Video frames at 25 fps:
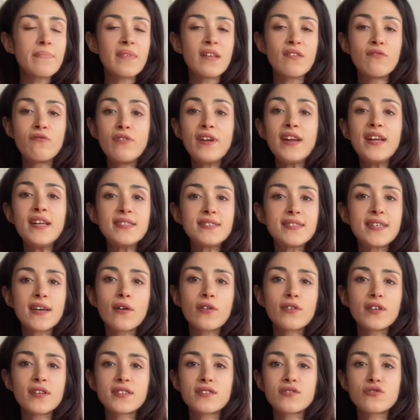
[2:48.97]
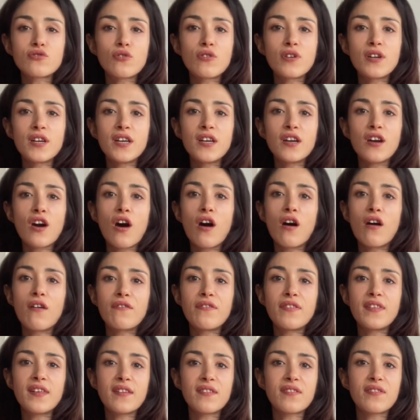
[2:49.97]
really tell the story of
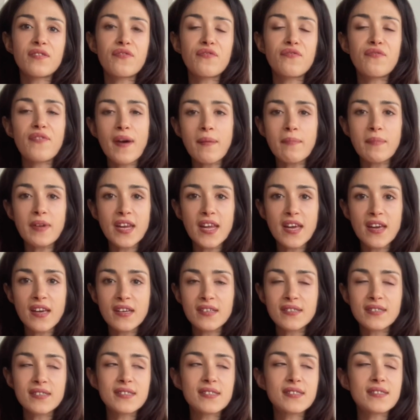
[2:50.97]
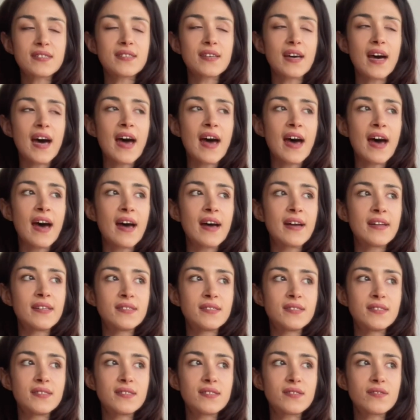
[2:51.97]
this feminist
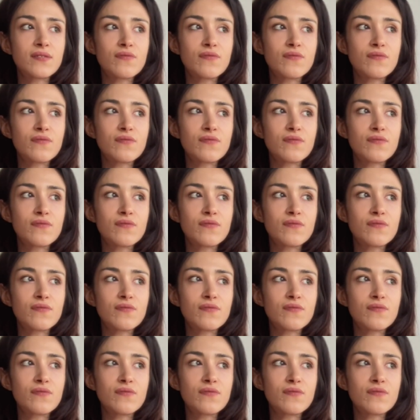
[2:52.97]
and